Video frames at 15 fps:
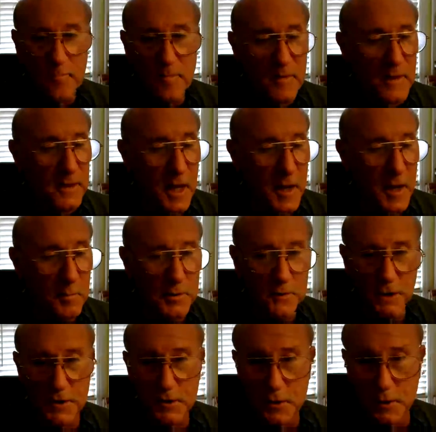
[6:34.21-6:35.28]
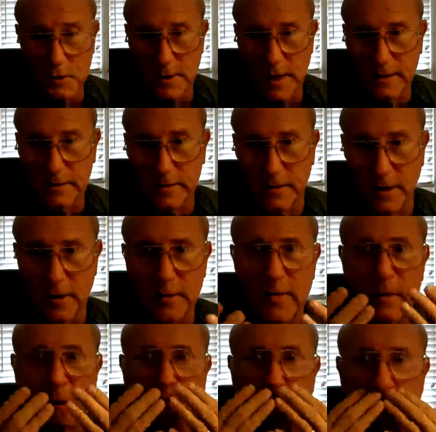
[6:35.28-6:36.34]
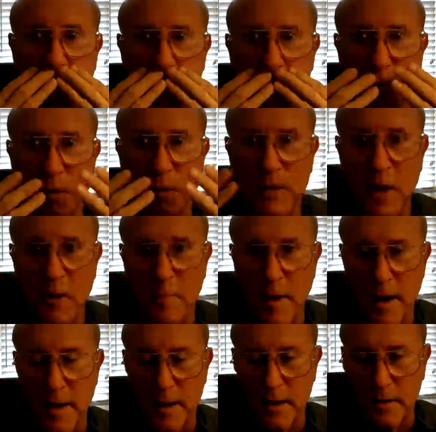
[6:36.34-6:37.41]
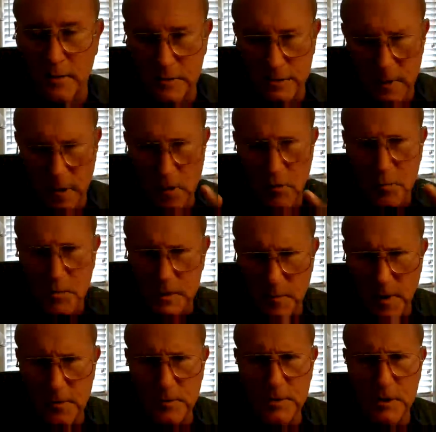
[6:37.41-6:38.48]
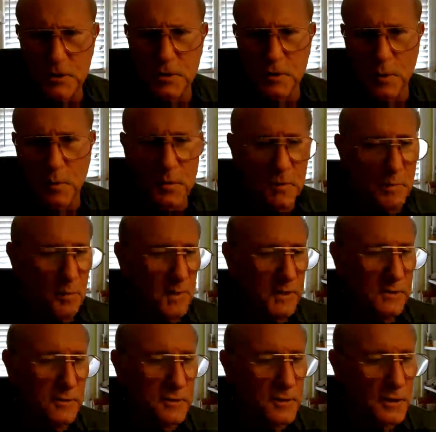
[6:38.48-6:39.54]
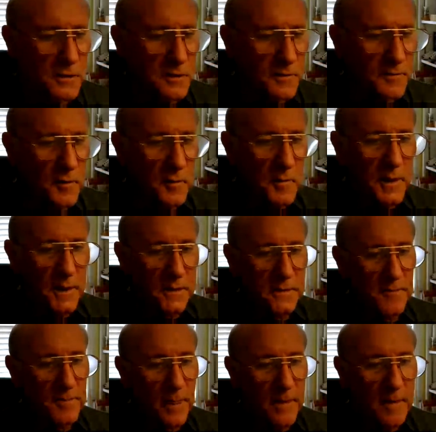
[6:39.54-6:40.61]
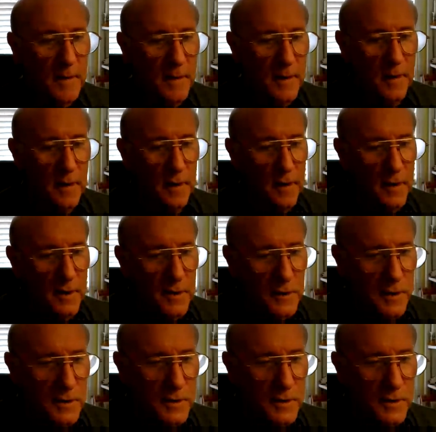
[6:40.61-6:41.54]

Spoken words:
and enables us to connect our hands with our mouths, along with some other tissue, which we'll mention in just a few minutes.